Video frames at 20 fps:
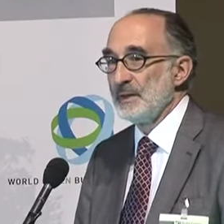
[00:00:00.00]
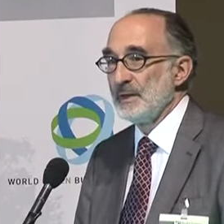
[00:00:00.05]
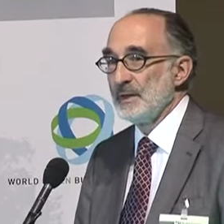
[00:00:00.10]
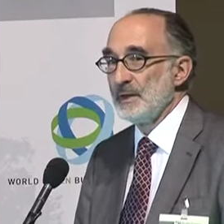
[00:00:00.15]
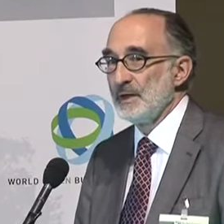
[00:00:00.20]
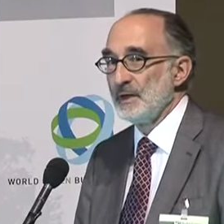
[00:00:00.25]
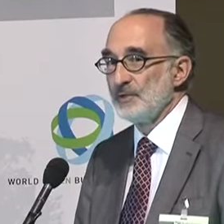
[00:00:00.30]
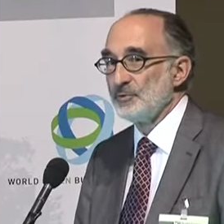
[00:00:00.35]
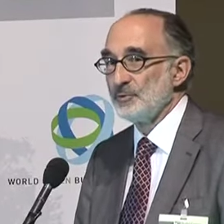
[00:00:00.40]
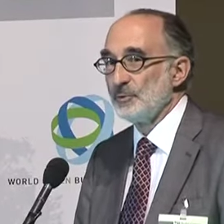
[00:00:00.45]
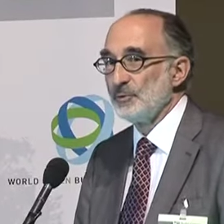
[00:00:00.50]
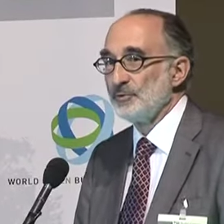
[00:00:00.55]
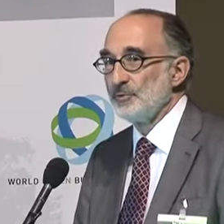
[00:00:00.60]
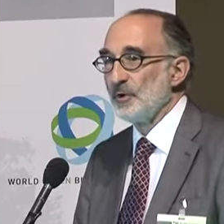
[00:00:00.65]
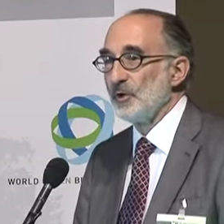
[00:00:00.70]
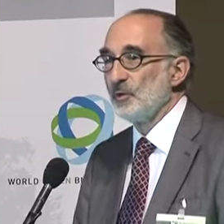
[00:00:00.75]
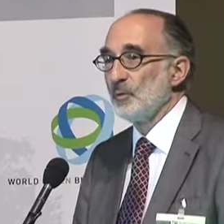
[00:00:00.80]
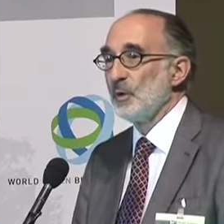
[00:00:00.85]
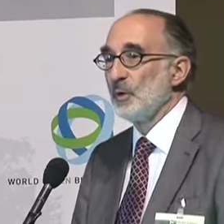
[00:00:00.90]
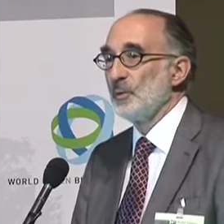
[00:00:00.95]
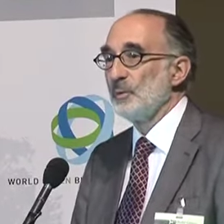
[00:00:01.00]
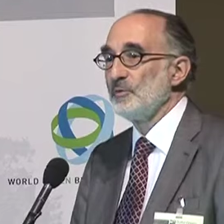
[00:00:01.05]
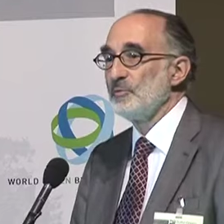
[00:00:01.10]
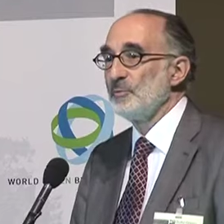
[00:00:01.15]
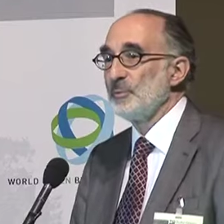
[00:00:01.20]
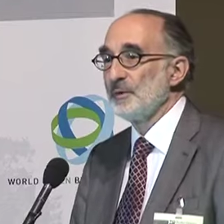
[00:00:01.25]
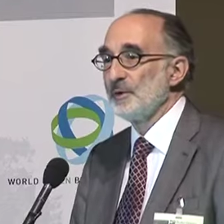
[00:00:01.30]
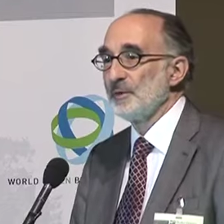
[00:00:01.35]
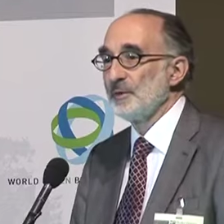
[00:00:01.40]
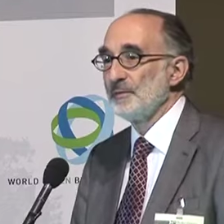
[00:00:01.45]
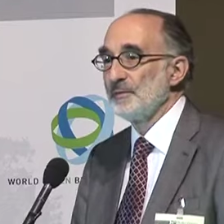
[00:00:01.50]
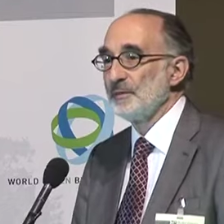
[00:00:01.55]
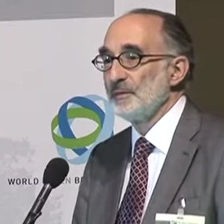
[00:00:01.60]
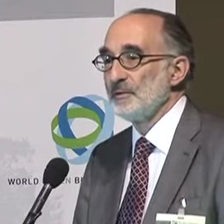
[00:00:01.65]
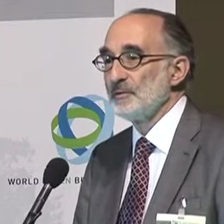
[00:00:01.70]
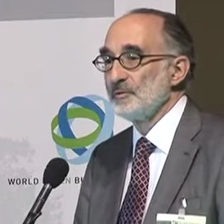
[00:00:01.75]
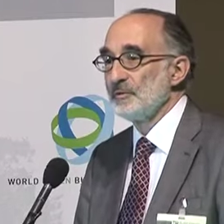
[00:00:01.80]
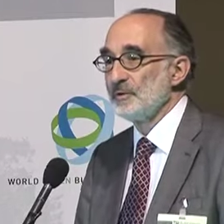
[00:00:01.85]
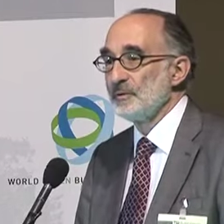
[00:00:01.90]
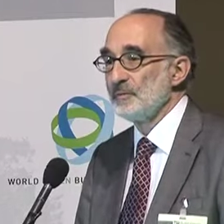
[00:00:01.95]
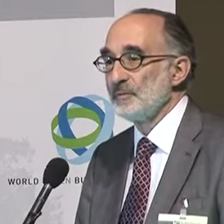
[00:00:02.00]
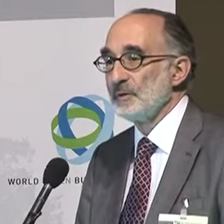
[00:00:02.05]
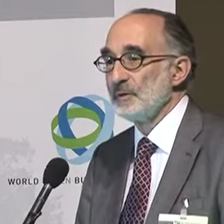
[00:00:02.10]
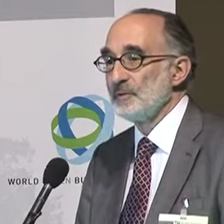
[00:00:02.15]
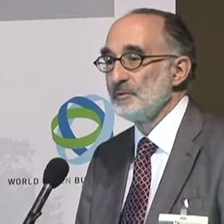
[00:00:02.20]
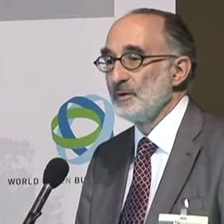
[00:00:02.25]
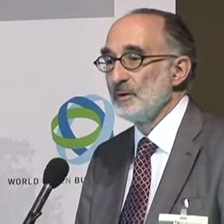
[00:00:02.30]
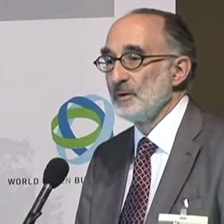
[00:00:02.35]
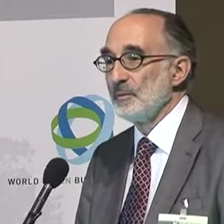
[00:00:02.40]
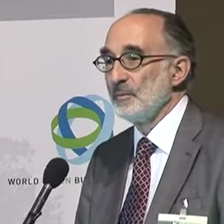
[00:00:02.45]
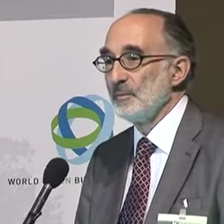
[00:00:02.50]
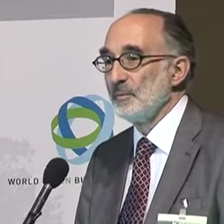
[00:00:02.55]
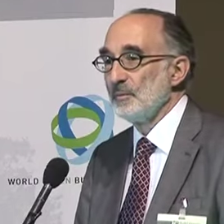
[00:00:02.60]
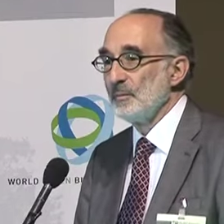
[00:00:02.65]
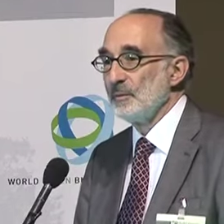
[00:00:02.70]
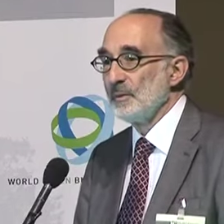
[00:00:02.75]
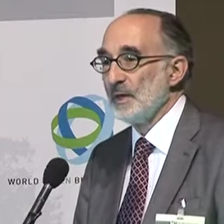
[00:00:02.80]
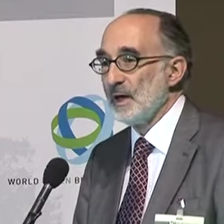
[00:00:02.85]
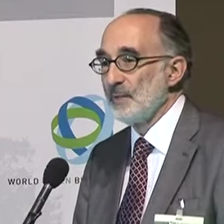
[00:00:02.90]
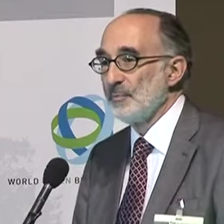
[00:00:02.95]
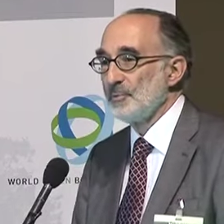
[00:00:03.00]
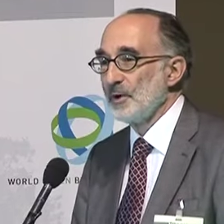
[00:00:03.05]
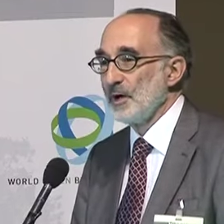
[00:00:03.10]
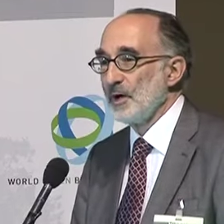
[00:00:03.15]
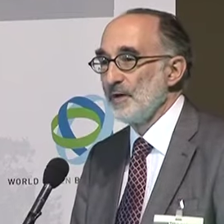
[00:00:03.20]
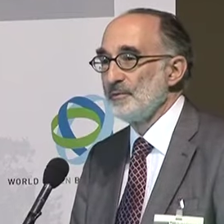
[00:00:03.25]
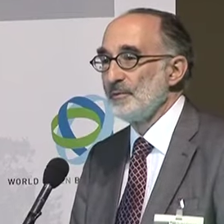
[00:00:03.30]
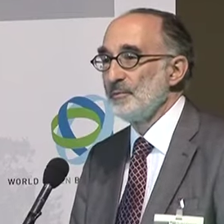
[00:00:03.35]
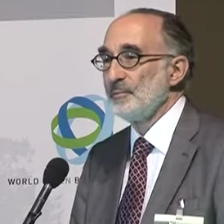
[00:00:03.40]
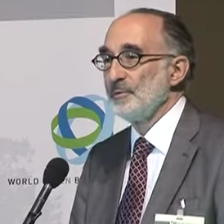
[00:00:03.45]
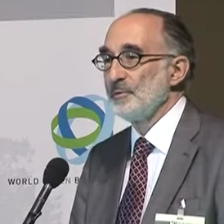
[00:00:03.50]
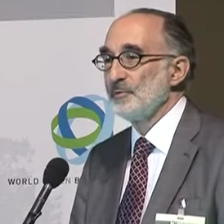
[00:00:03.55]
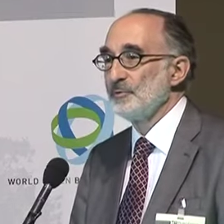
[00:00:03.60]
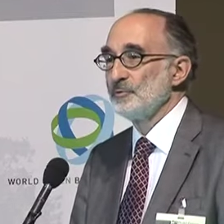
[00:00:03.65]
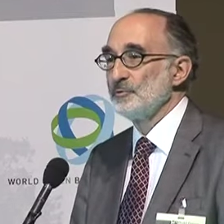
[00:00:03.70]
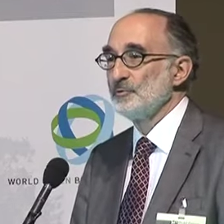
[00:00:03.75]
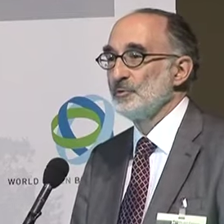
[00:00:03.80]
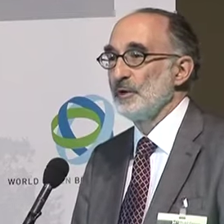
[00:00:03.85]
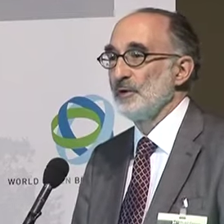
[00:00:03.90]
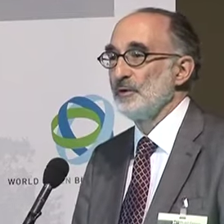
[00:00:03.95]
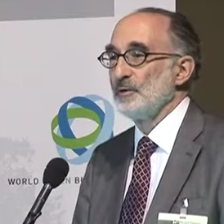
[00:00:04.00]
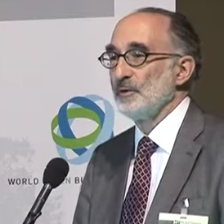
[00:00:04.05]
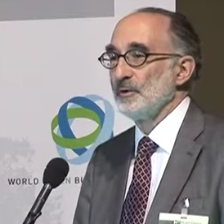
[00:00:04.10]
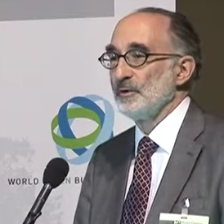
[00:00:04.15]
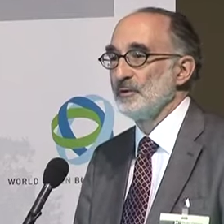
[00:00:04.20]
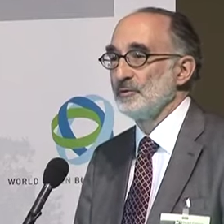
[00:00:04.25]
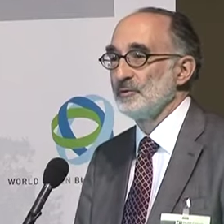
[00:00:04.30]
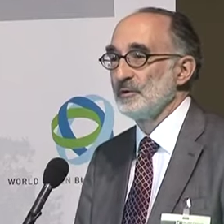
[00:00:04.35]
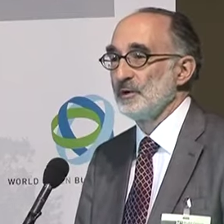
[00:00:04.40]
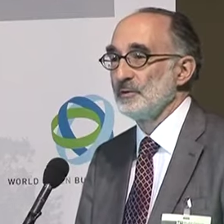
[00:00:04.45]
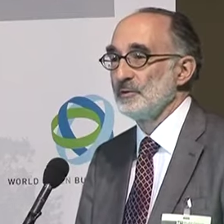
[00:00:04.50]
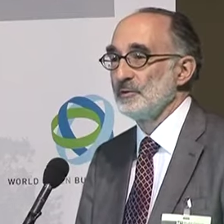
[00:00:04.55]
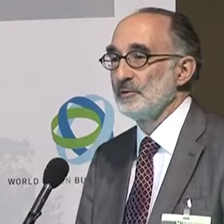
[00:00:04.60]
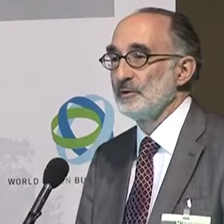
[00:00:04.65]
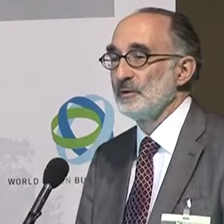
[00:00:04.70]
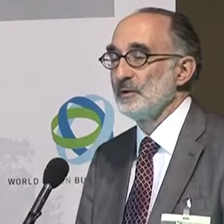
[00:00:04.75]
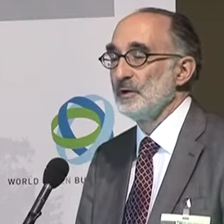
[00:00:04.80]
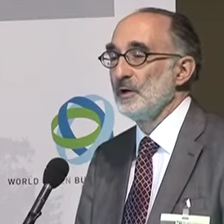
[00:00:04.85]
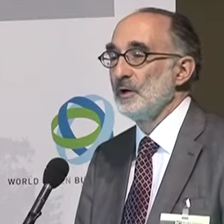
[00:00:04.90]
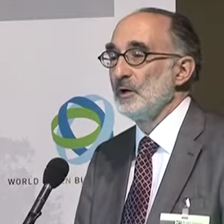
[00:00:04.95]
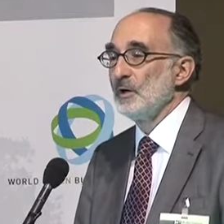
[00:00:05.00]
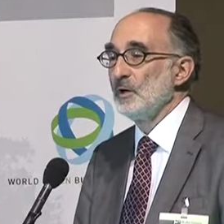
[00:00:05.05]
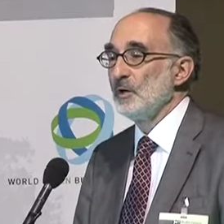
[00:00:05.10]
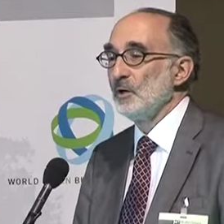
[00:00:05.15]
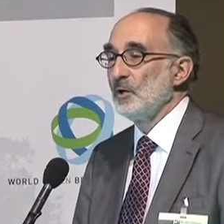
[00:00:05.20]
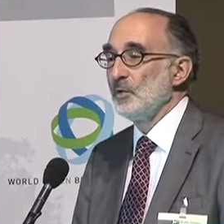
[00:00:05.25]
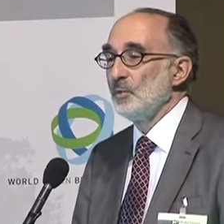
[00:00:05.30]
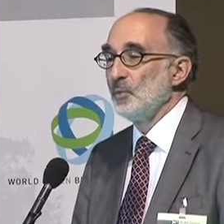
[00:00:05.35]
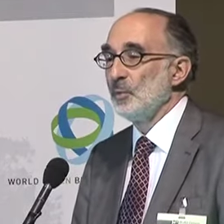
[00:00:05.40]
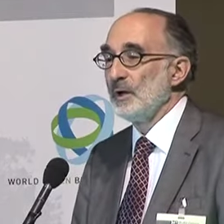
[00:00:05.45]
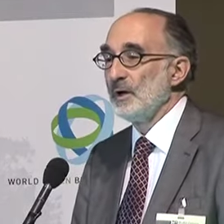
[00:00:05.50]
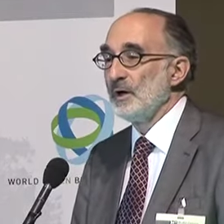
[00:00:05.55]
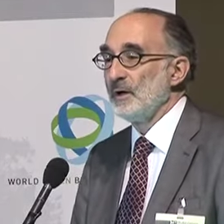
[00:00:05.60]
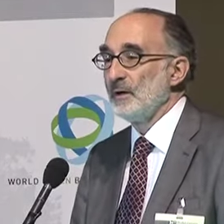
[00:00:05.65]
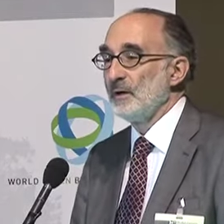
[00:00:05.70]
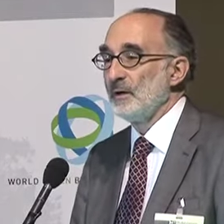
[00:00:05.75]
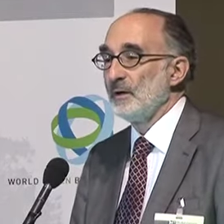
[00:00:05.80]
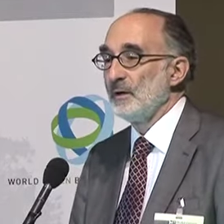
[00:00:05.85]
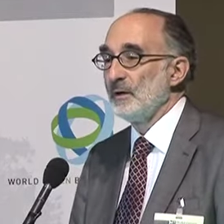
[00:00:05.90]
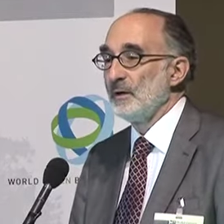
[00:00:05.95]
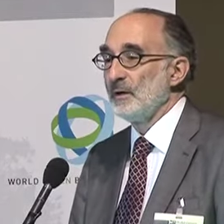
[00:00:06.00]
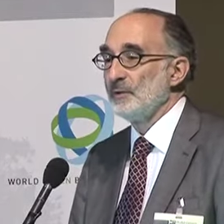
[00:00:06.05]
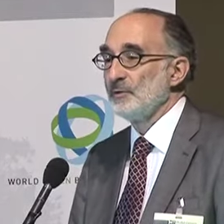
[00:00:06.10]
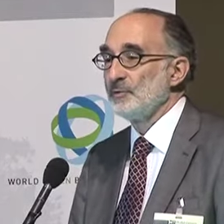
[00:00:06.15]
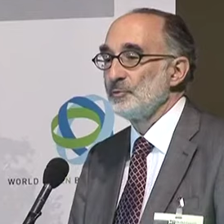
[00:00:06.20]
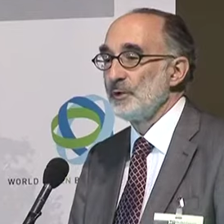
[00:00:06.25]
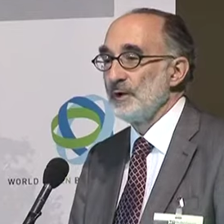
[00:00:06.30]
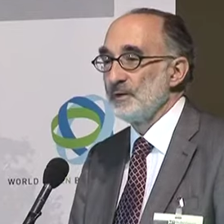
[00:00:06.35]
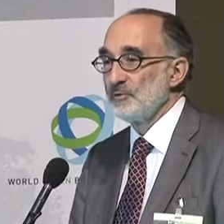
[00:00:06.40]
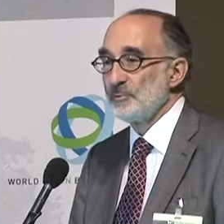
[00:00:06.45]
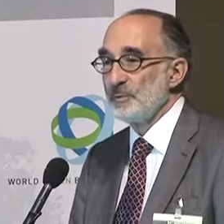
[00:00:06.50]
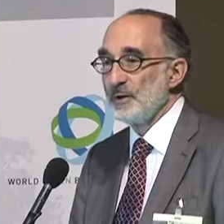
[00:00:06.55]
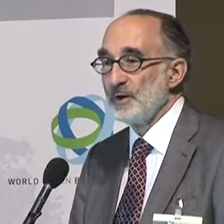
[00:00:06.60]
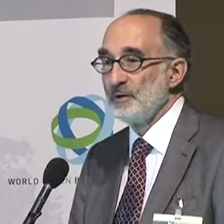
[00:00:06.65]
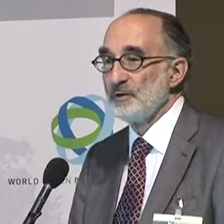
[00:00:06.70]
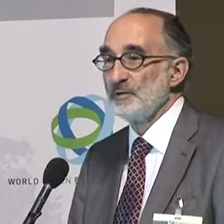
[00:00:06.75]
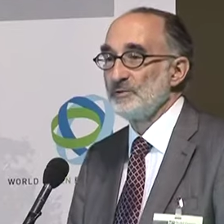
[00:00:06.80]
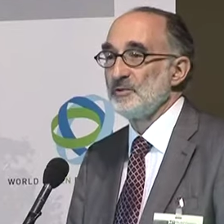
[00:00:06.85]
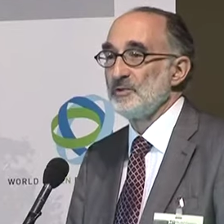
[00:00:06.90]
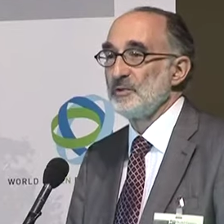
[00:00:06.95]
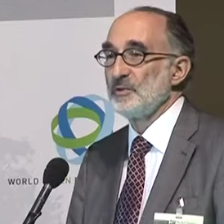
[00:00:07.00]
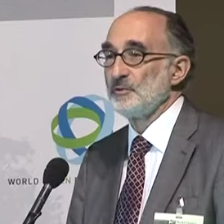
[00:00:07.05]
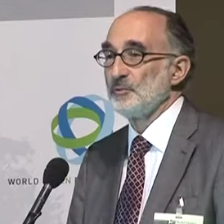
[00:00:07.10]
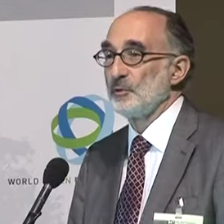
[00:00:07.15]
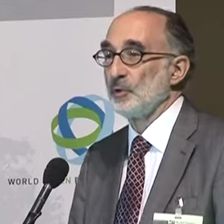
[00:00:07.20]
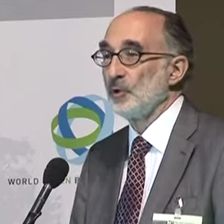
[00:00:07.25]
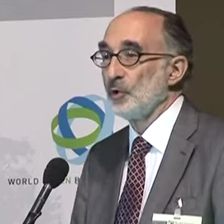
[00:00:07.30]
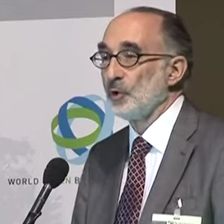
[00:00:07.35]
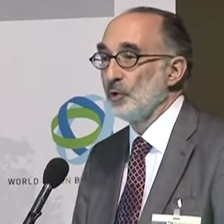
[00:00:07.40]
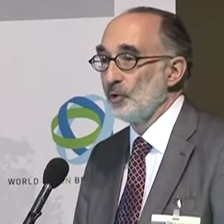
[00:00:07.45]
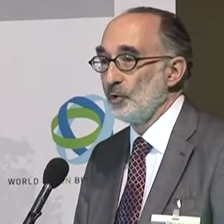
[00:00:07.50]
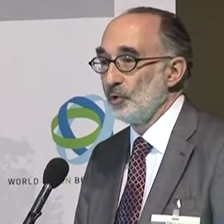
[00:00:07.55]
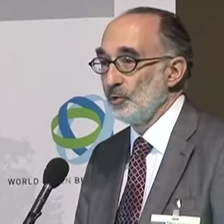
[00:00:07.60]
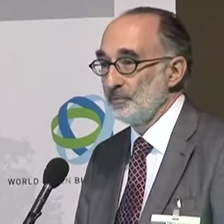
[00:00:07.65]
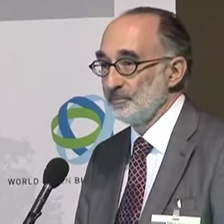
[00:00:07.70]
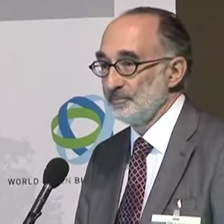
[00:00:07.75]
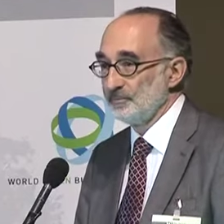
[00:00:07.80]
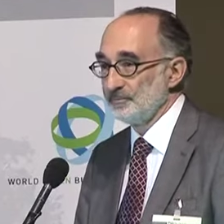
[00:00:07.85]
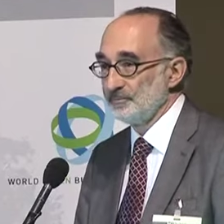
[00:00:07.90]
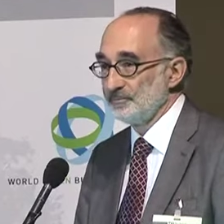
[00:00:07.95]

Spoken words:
And as a result, what we've built is a nonprofit business trade organization where transparency is a goal,